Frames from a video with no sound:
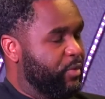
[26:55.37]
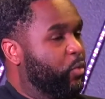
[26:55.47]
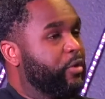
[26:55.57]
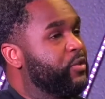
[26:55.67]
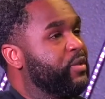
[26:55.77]

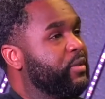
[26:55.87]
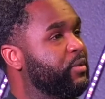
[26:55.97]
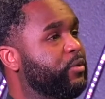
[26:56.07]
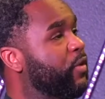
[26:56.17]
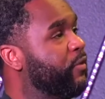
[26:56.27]
the worst
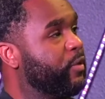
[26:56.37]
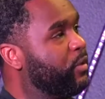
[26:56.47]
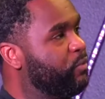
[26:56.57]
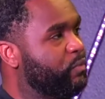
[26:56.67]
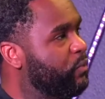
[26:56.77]
thing you've ever
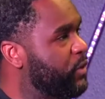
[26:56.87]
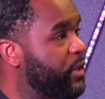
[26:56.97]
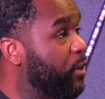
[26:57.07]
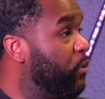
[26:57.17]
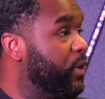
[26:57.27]

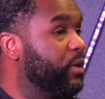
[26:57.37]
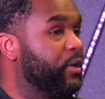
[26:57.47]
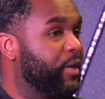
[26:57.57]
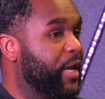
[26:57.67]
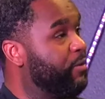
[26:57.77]
dealt with in
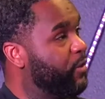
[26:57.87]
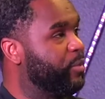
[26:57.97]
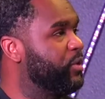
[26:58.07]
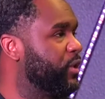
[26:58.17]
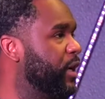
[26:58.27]
your life
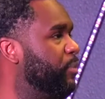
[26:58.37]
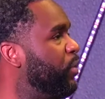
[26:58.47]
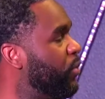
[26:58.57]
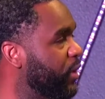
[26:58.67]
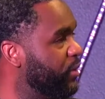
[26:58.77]
up until that
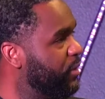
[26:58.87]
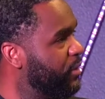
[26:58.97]
point.